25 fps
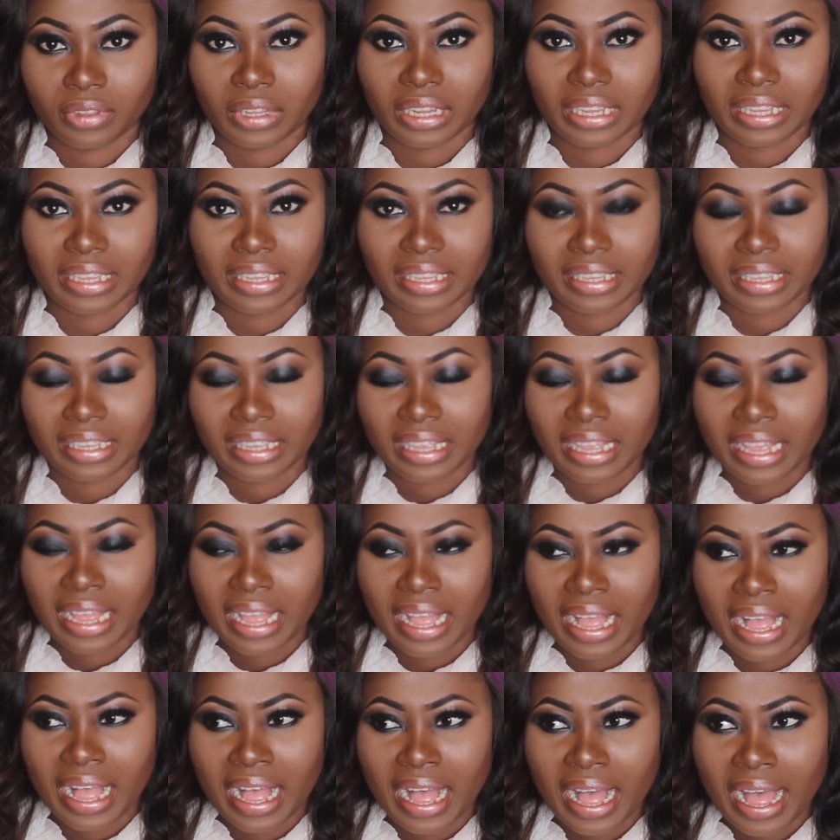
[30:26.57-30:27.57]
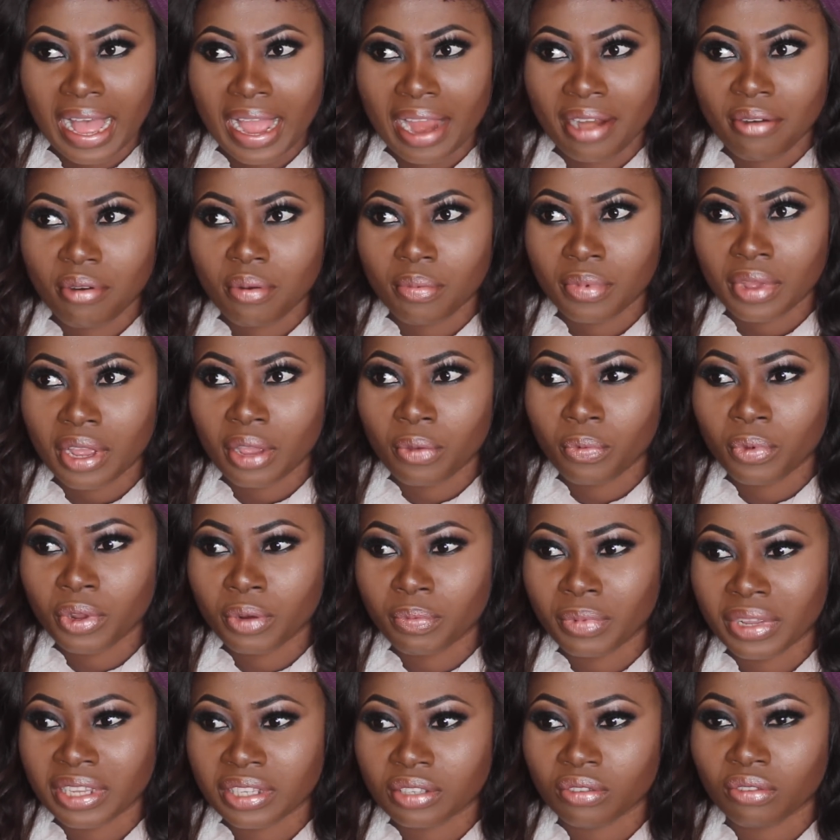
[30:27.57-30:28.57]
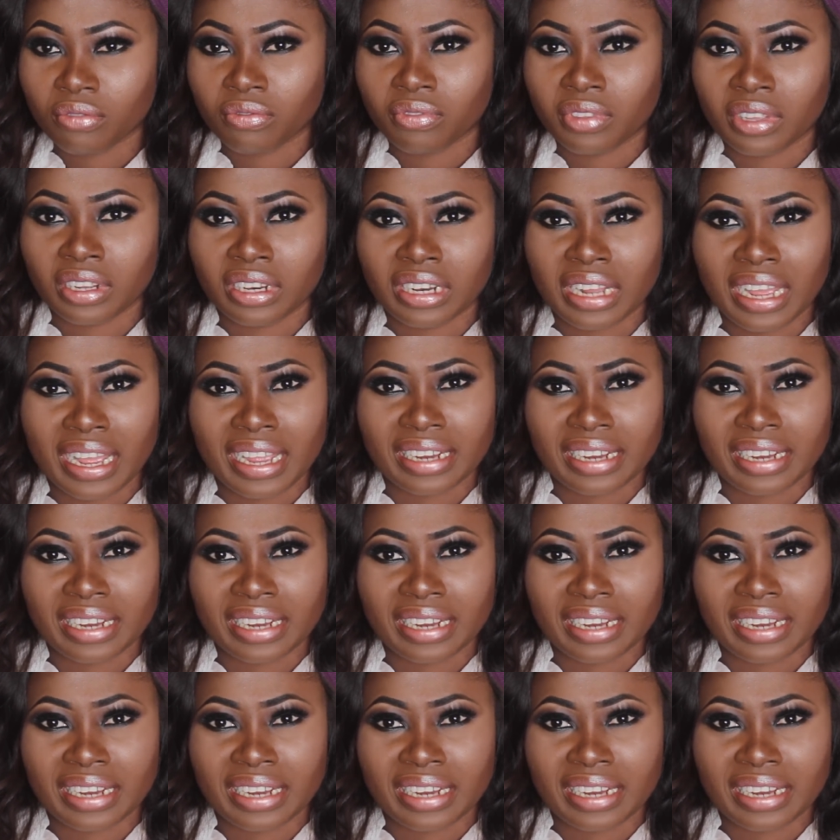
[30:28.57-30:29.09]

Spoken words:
Like I remember I weighed myself then.